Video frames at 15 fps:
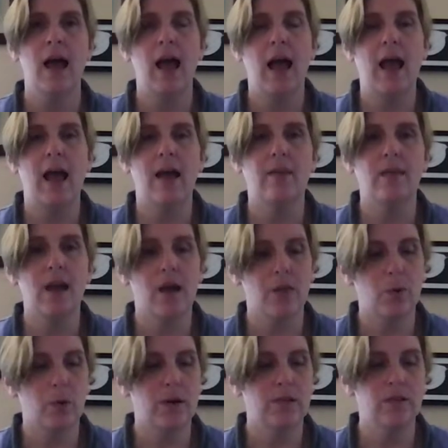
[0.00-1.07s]
And the other
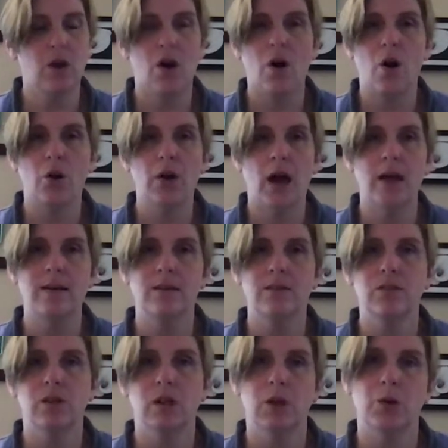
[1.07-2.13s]
one is called
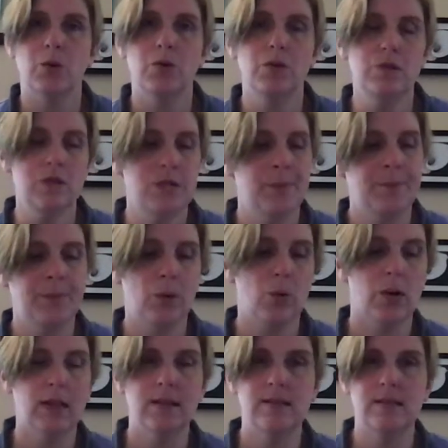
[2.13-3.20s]
Undisclosed. We're
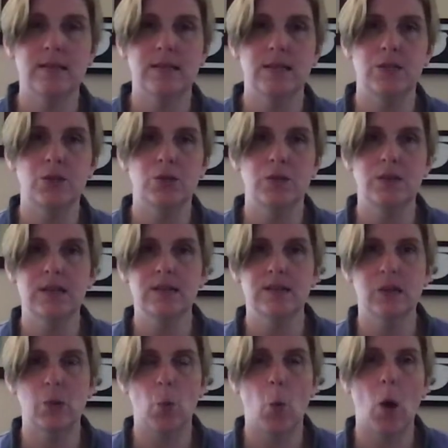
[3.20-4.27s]
going to listen to
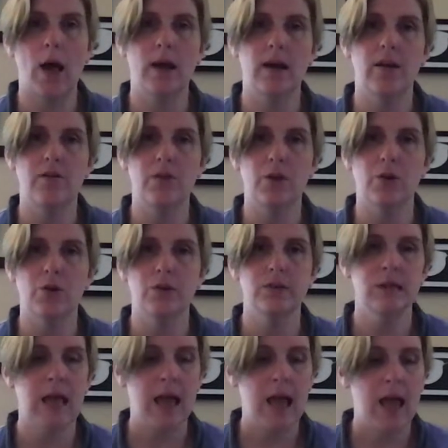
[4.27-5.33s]
season 1 of those.
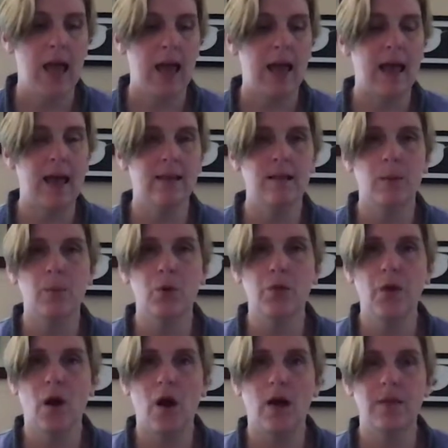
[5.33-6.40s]
And they're both
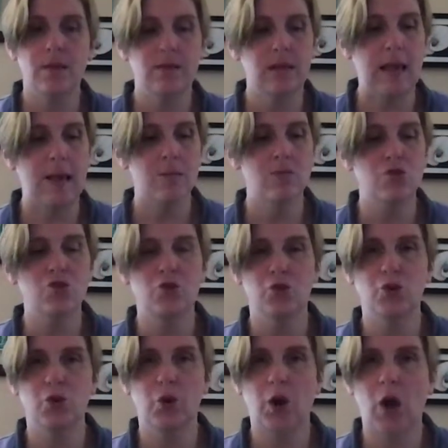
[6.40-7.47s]
on the same
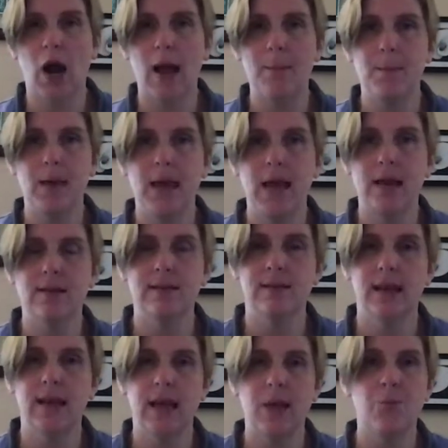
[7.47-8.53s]
true crime case
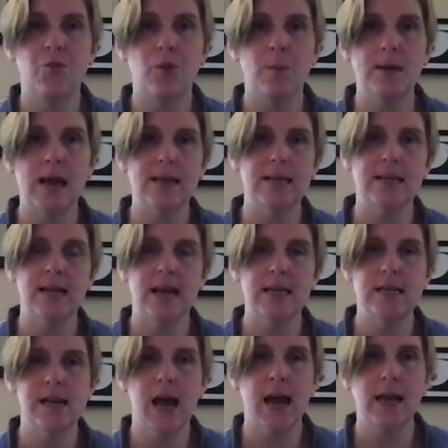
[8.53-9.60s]
that came from
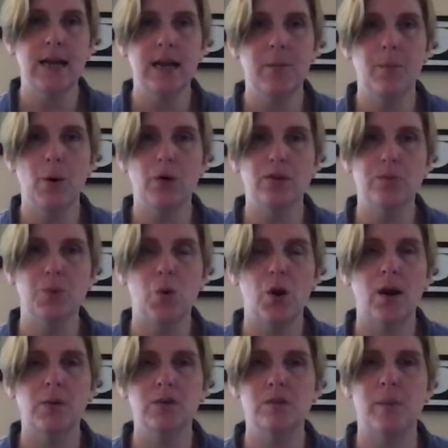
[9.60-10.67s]
1999 in Baltimore.
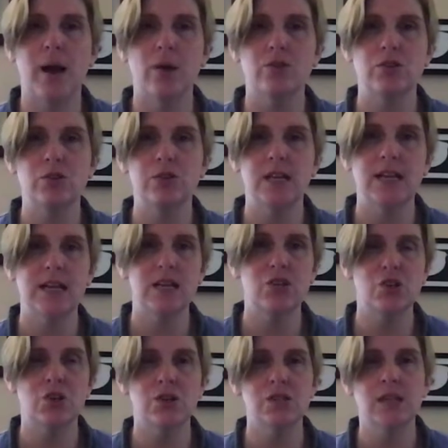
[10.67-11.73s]
It was about two
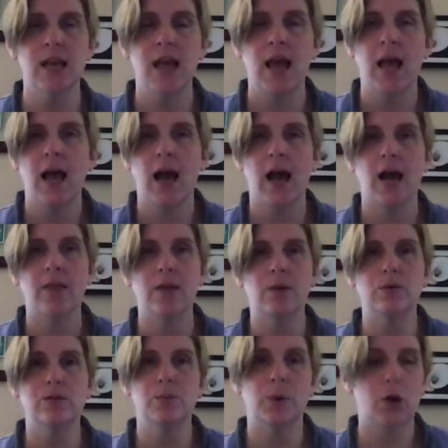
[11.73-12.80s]
teenagers. There
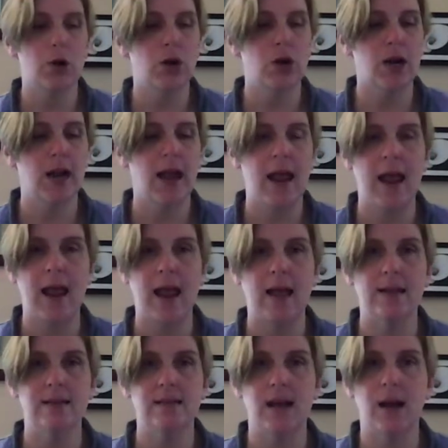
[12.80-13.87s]
was a murder.
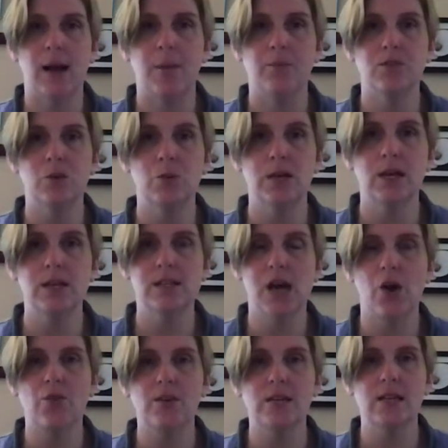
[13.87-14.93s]
And so we could
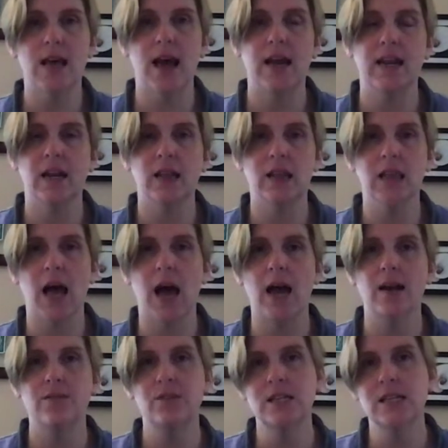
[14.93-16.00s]
delve into that in a lot
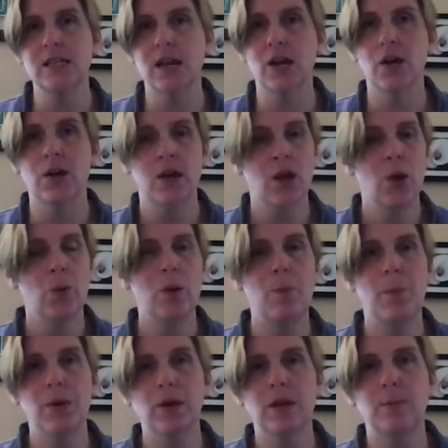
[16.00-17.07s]
of detail. We
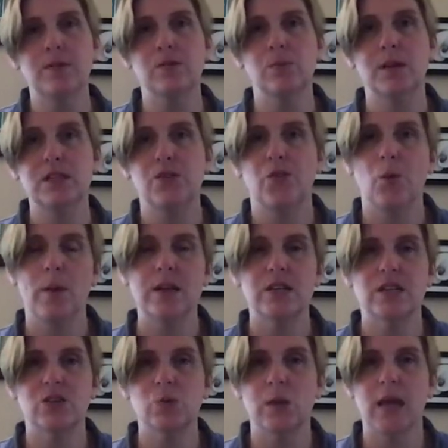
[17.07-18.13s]
build up as much
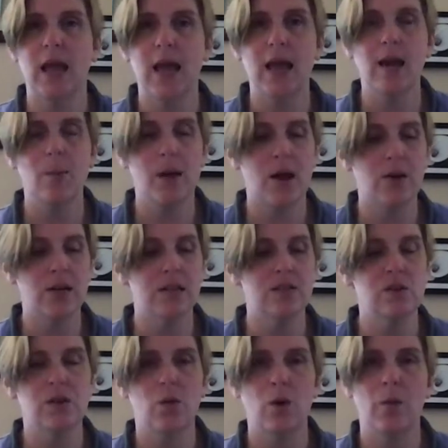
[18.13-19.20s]
information as we can about it so
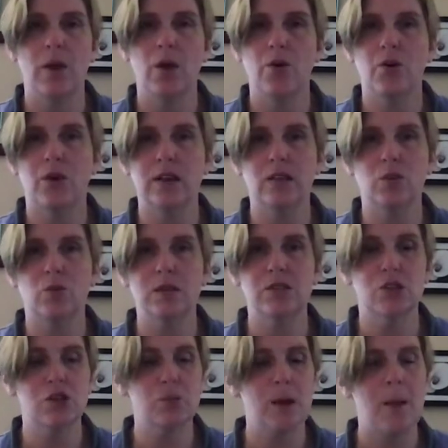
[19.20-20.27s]
that when we go to write the
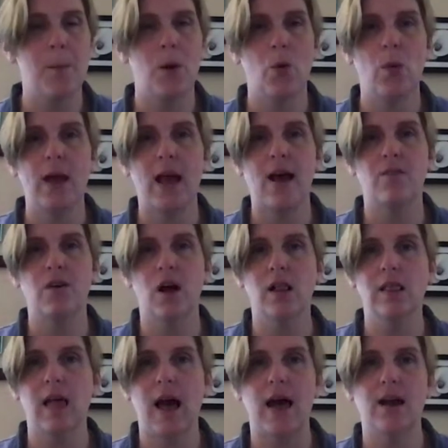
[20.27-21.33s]
research paper, we have a
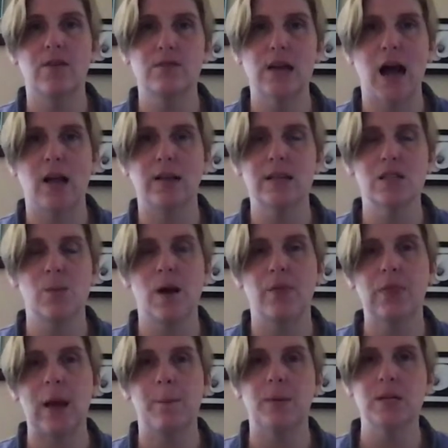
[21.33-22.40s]
lot of knowledge about
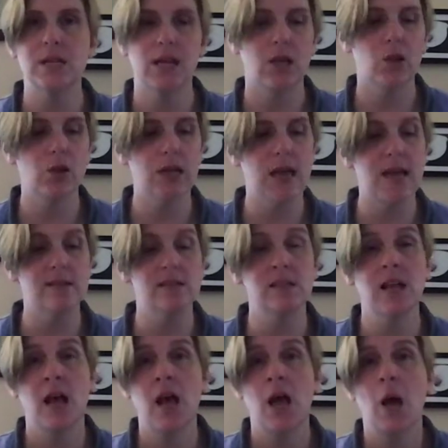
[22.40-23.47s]
that particular case.
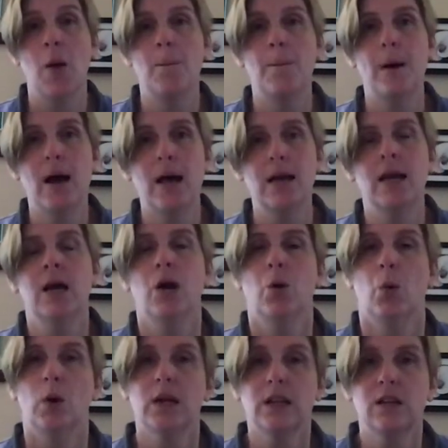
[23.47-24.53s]
But
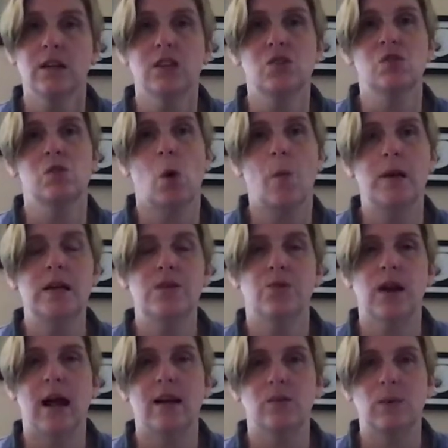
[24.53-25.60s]
we're going to look at so many
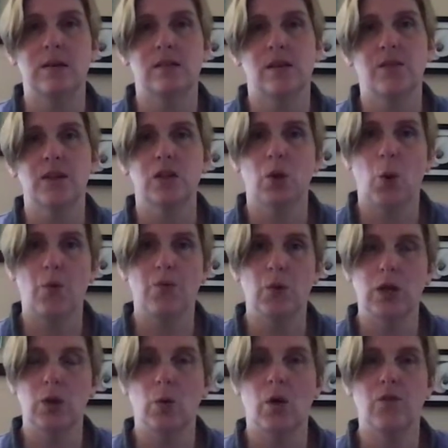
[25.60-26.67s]
different aspects of it that hopefully
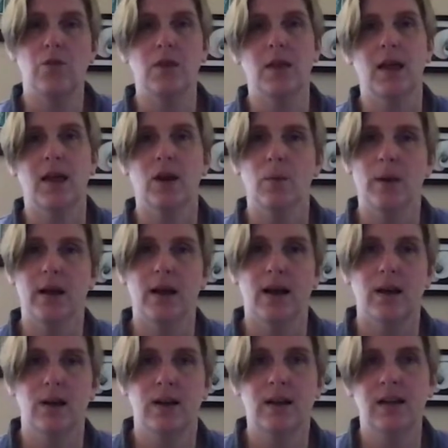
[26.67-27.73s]
you won't feel like, oh my
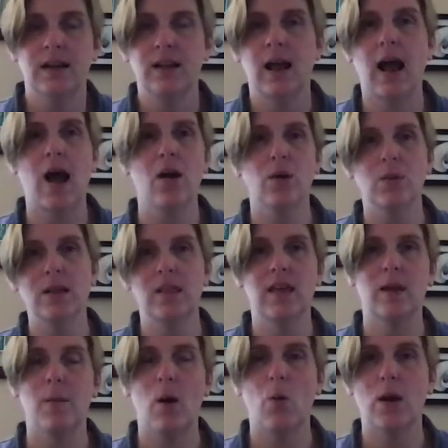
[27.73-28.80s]
God, how can we think
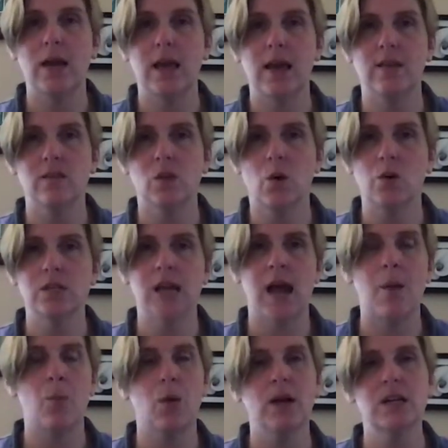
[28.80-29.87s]
about one case the whole
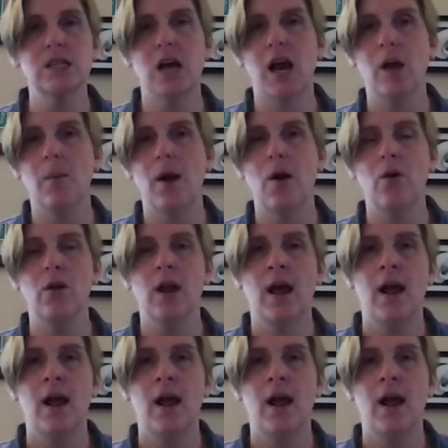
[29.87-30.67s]
time? We're going to talk about